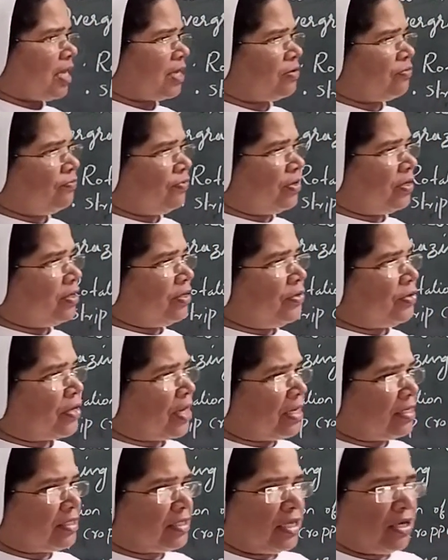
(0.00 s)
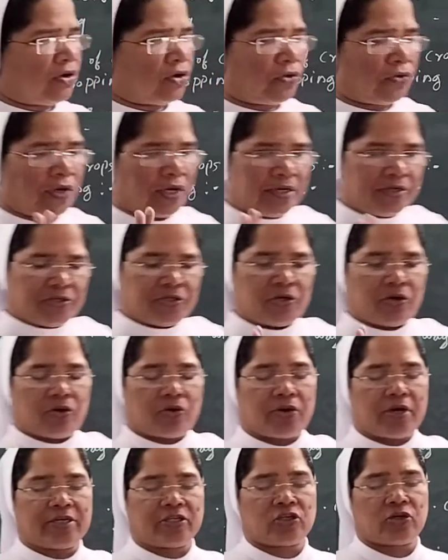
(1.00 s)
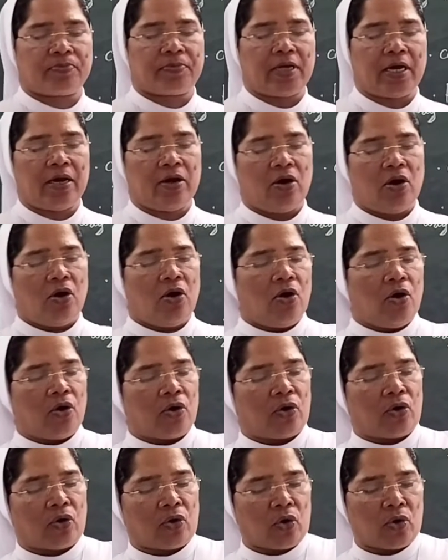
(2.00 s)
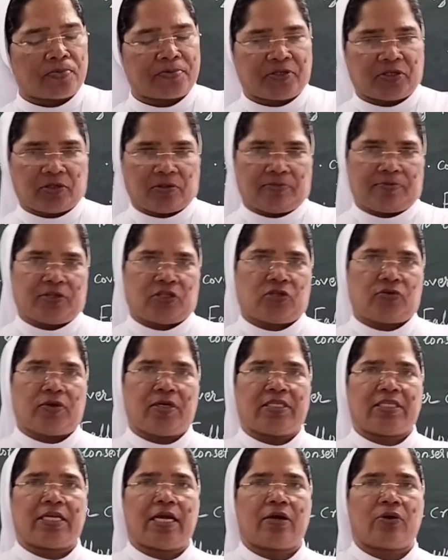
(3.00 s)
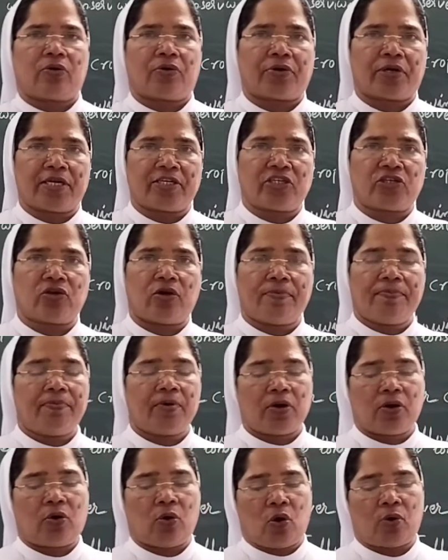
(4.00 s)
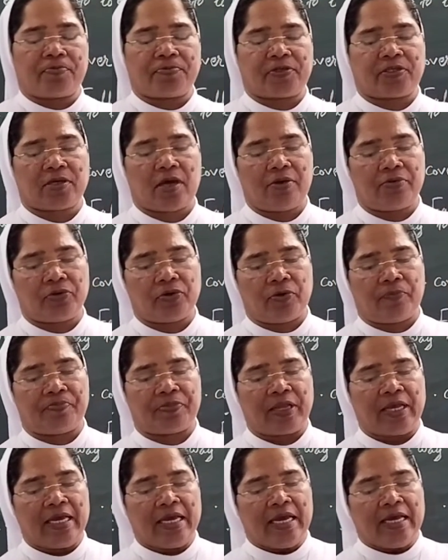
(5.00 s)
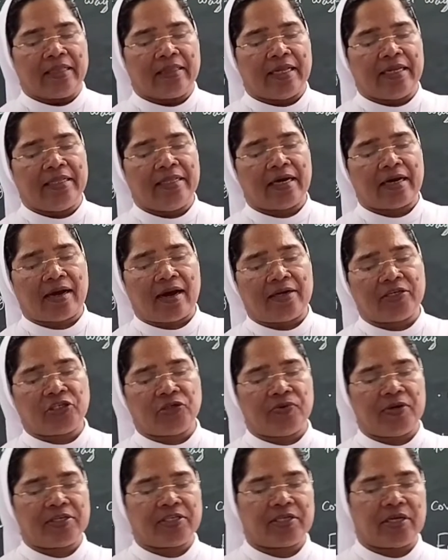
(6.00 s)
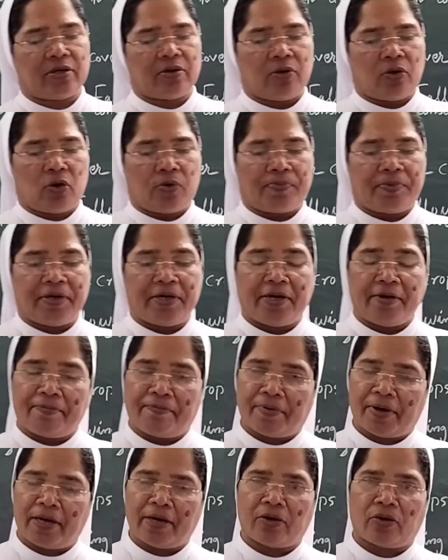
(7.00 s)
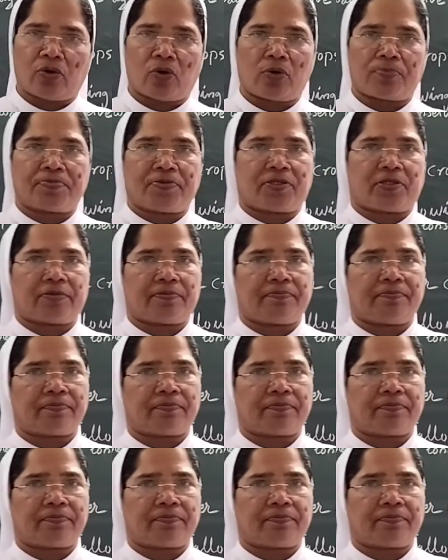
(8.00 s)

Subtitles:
That word you can say rotation of the crops. First one is rotation of crops. Then the cultivation of different crops.